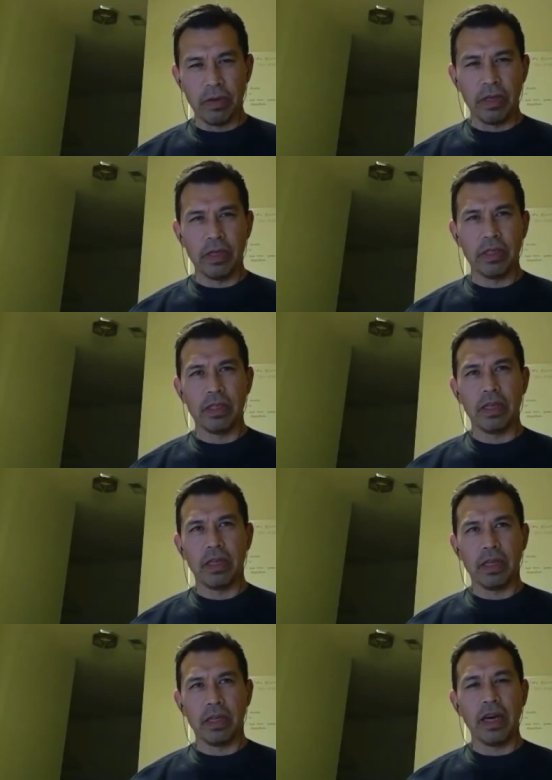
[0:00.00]
And he'd
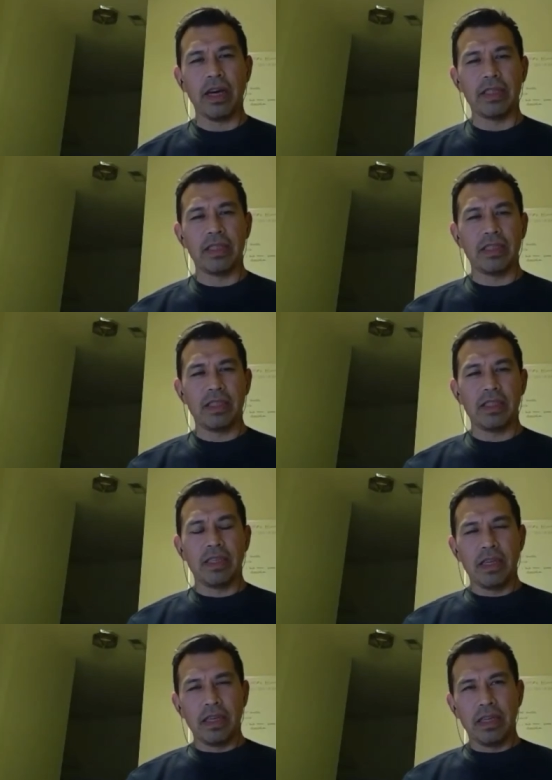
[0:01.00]
say, yes.
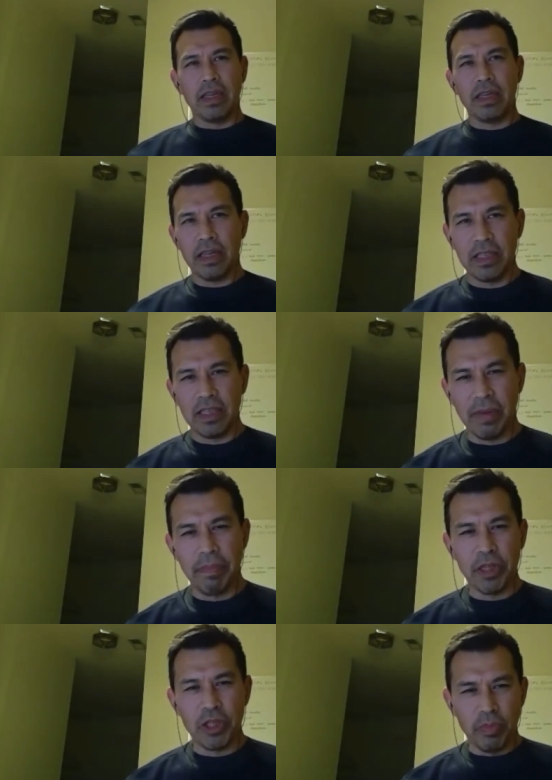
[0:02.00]
And he said, I
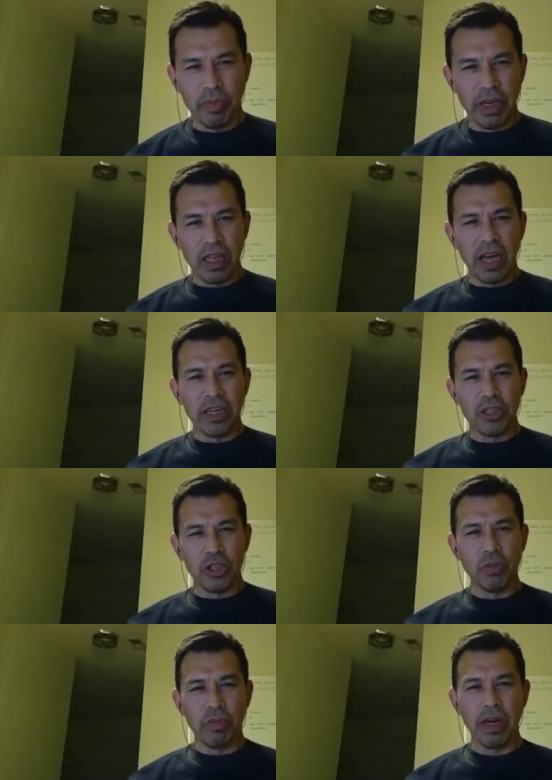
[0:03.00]
bet you made a lot of
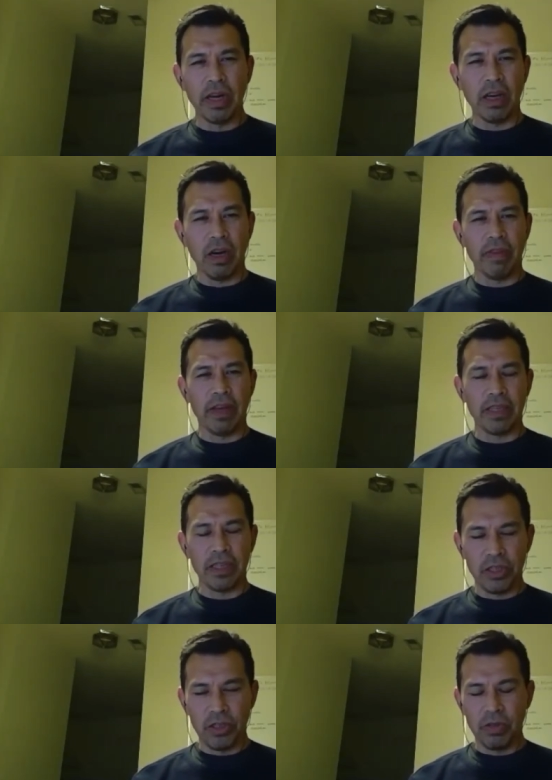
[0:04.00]
Jew money off that,
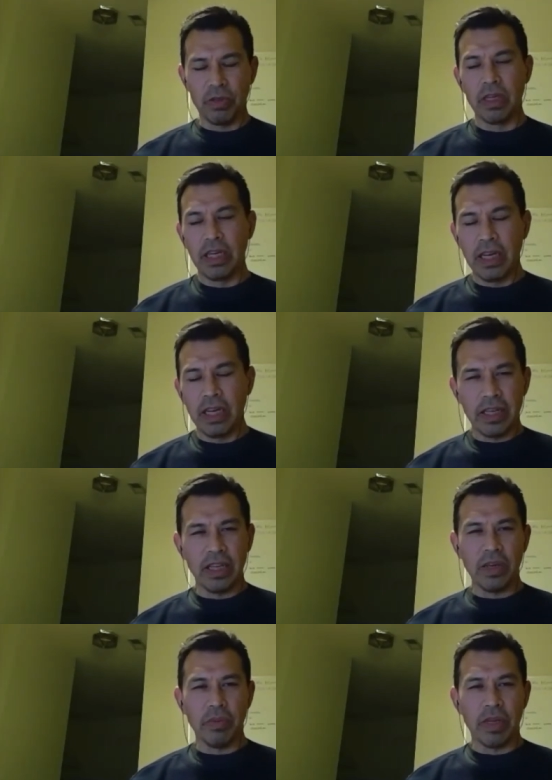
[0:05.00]
didn't you? And then
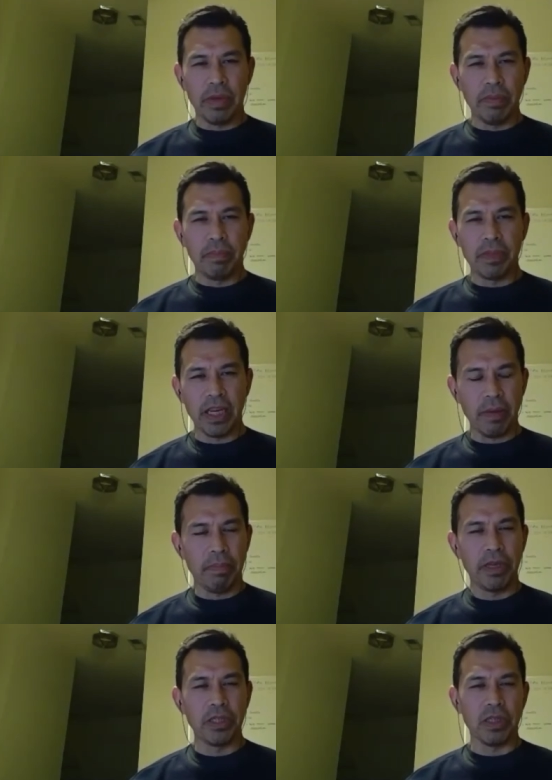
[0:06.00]
he would take a
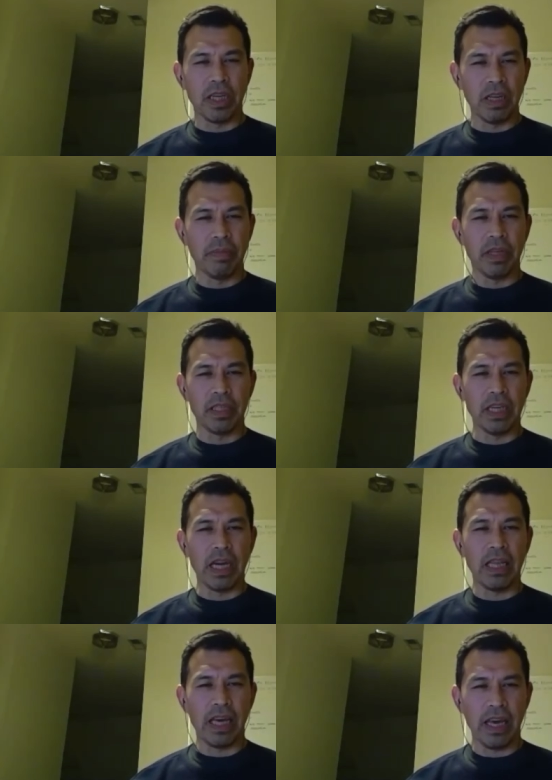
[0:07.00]
pistol, hit him in the side
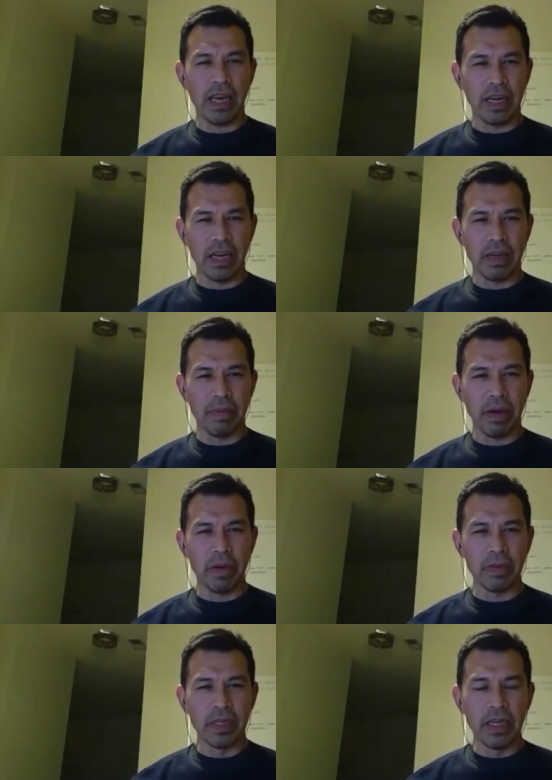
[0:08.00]
of the head, and knock him
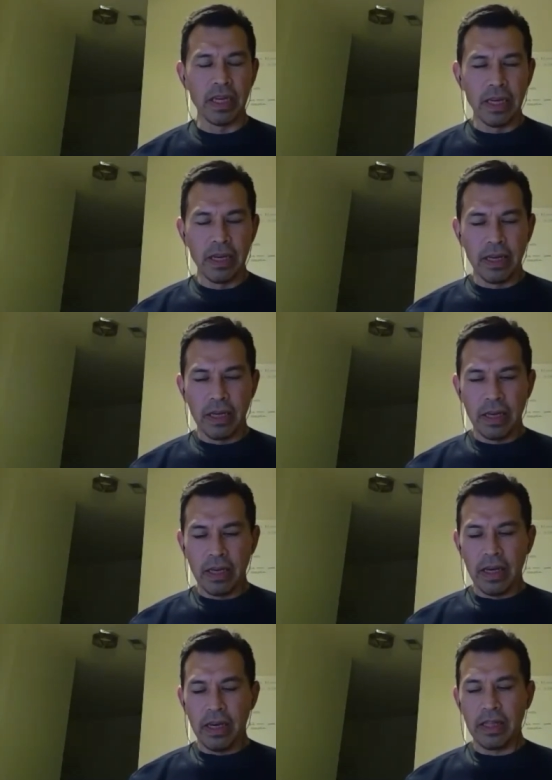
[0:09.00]
out.
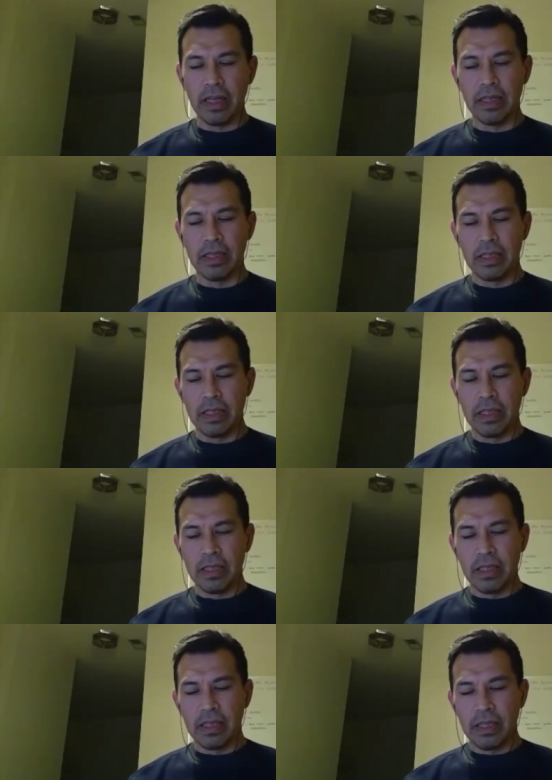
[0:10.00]
And then
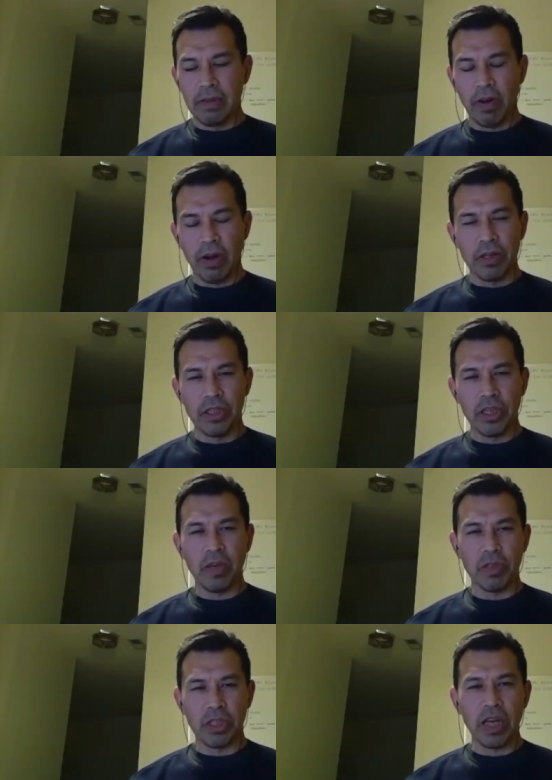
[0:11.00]
Frankl said he
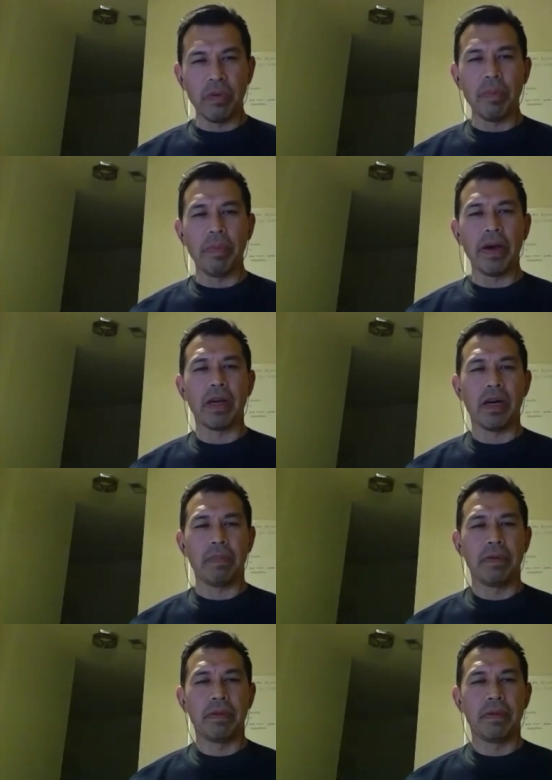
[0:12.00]
would stand right back up.